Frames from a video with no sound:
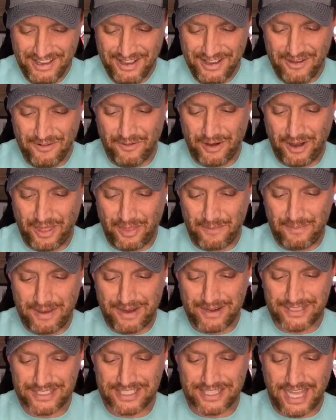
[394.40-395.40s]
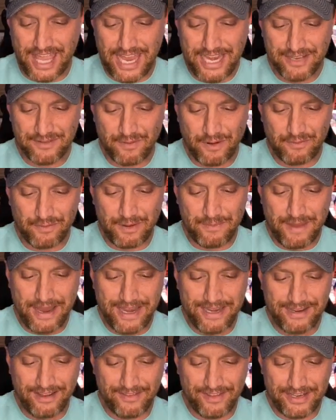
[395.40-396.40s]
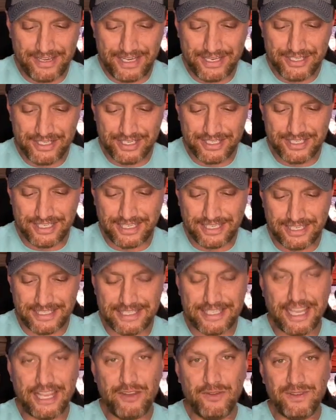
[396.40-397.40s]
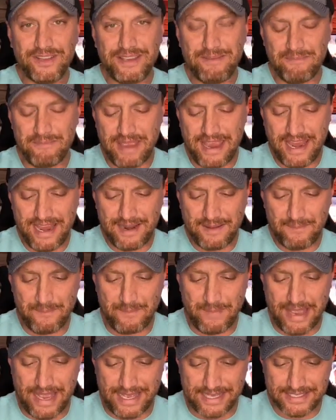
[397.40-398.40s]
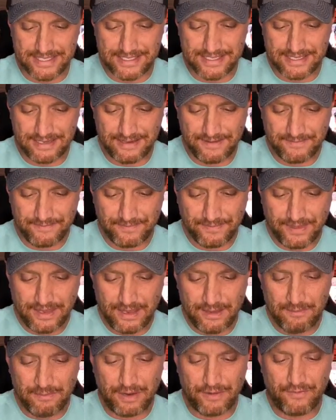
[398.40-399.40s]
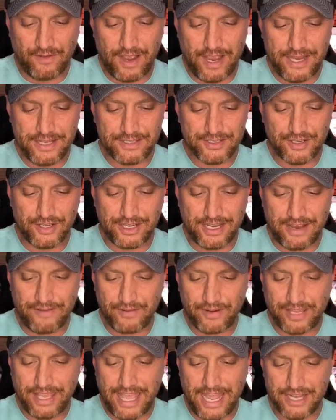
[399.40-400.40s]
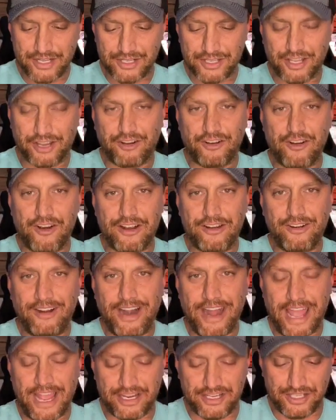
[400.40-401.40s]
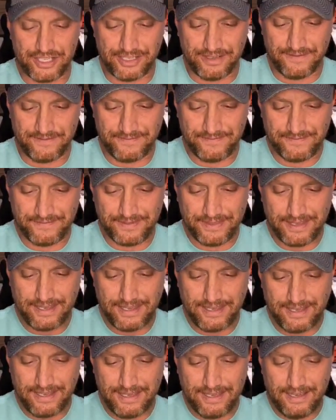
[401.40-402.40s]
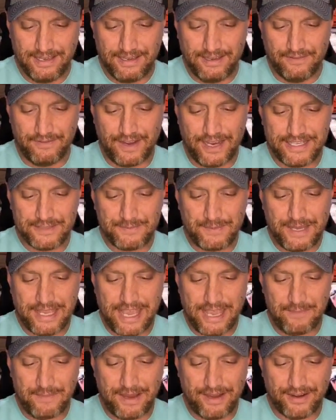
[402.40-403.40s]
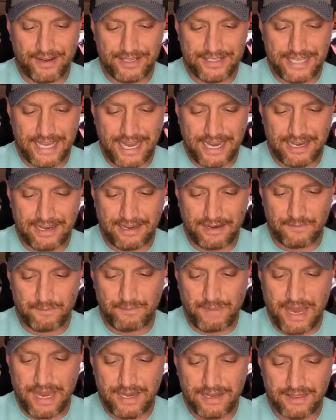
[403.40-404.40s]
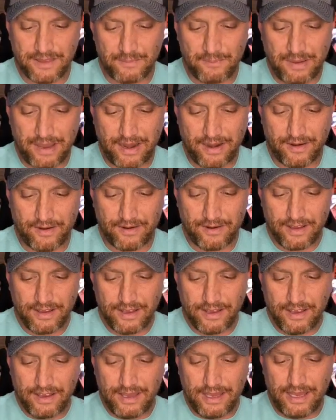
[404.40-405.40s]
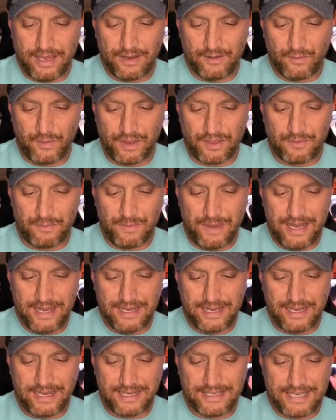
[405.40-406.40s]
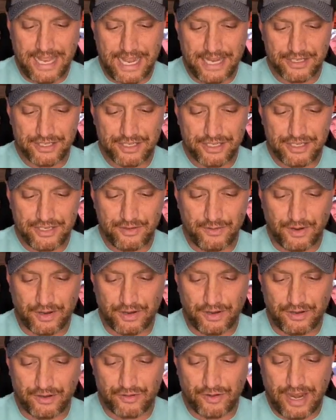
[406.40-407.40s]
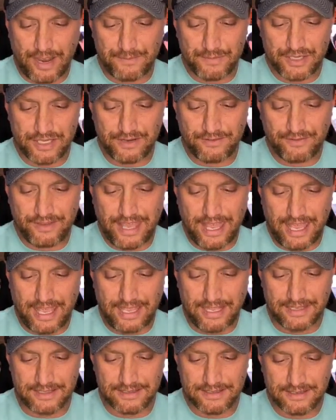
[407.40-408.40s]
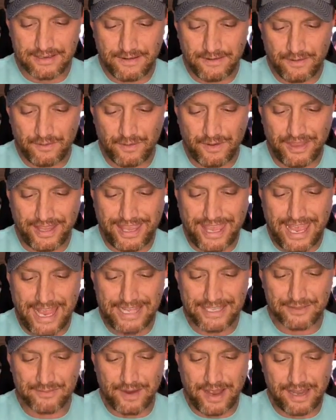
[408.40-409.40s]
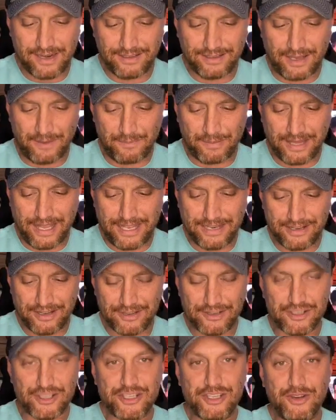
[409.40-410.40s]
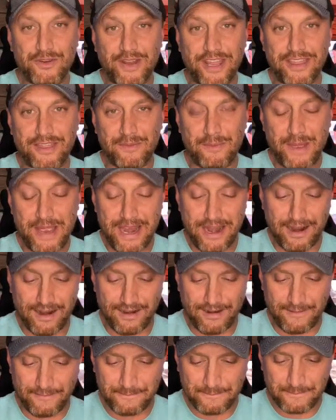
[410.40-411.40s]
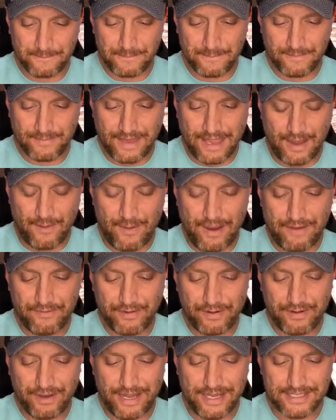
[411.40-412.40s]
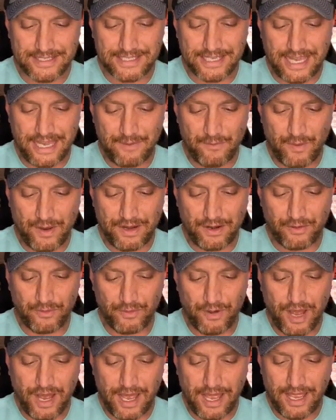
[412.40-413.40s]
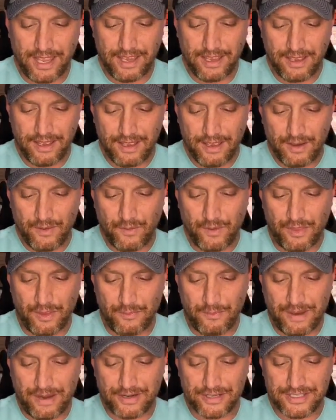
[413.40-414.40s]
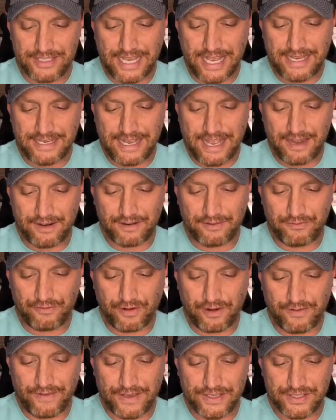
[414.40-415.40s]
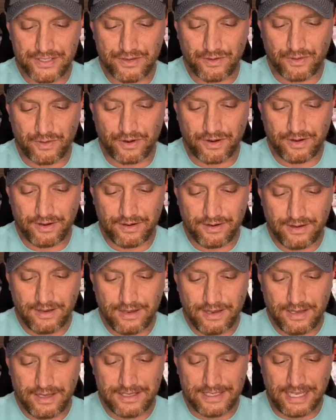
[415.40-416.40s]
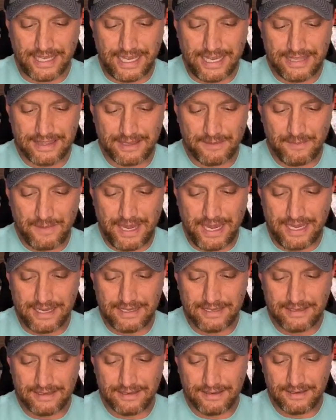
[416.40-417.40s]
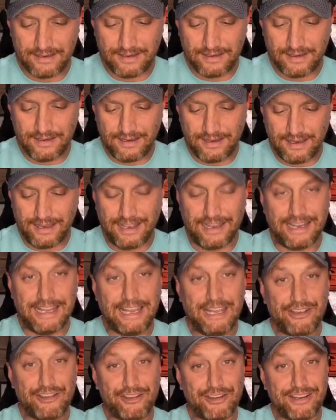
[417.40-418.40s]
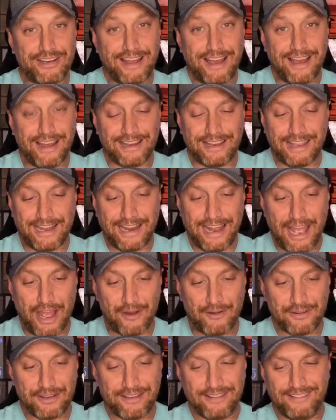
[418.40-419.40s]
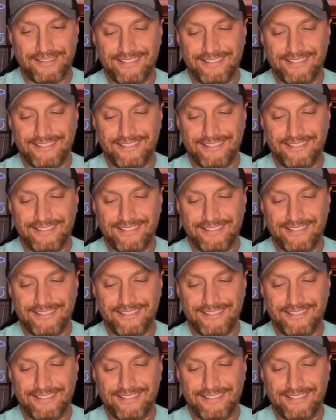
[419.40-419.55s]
One of the bears liked what remained on the dishes and continually made a mess, but Vines could never catch the critter in action. Vines became irritated and baited the bear in with meat and attached to a contraption of cans. When the cans rattled, he planned on shooting the bear. However, his scheme went awry when the bear sat down in front of his door to eat the meat, and he could not get out.